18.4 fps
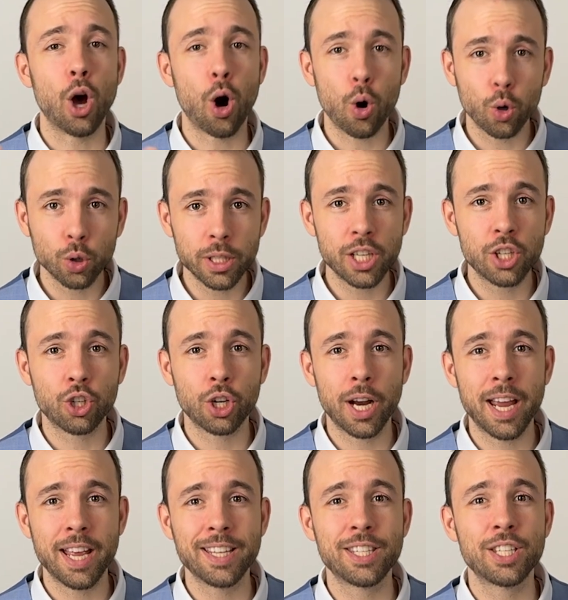all the
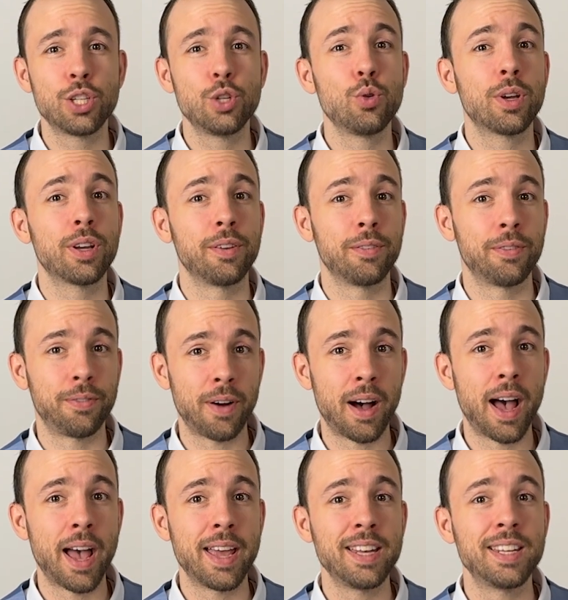trades you can
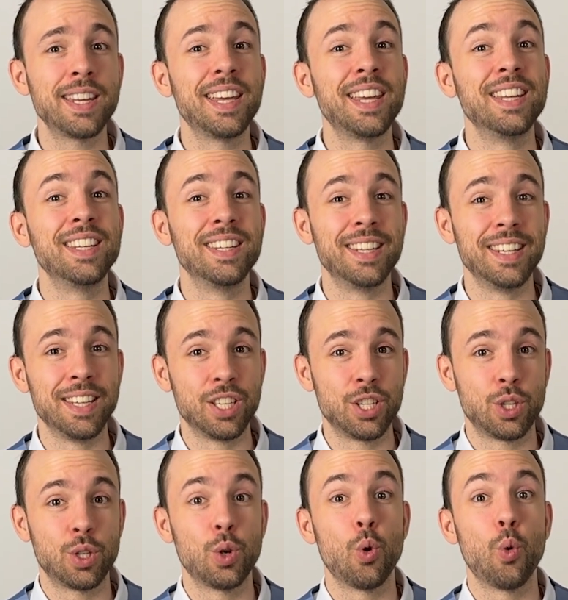find in
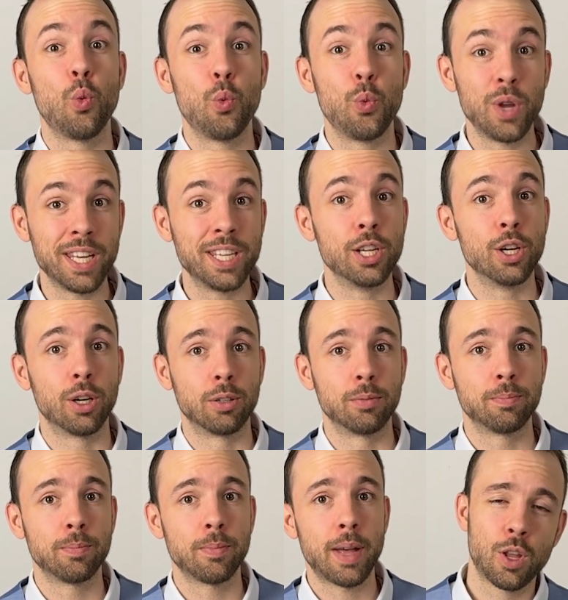this video.
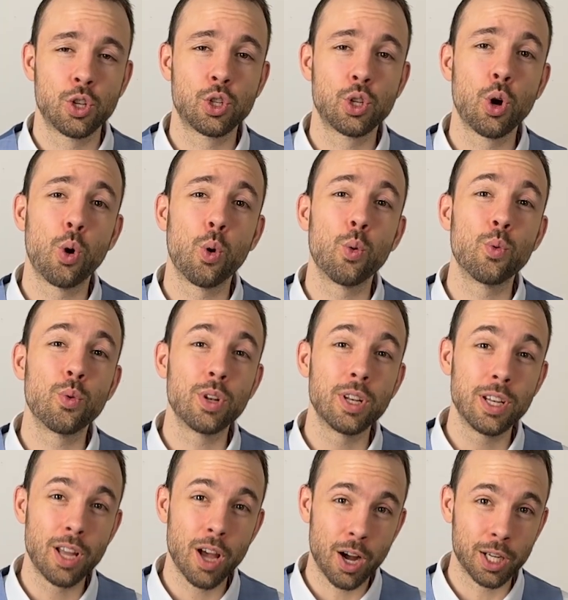So
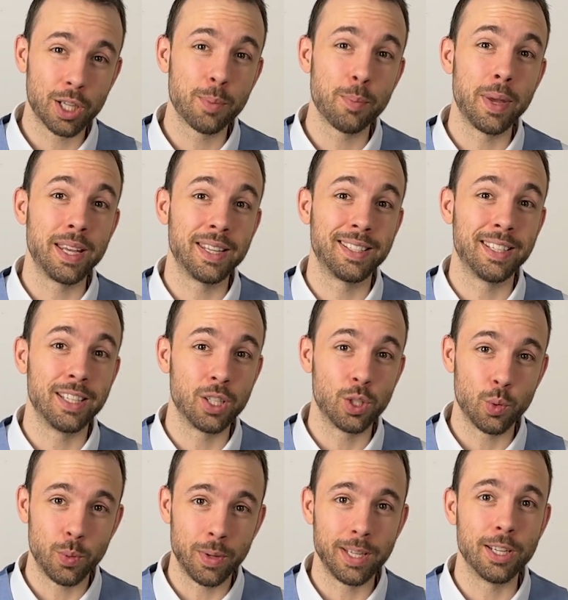don't miss this
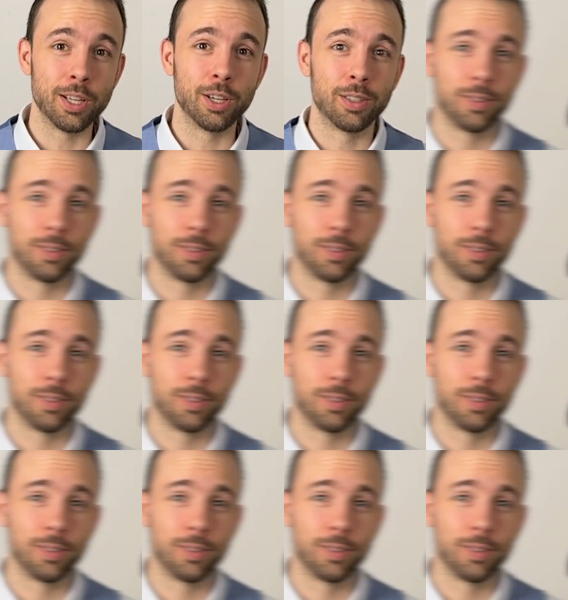video.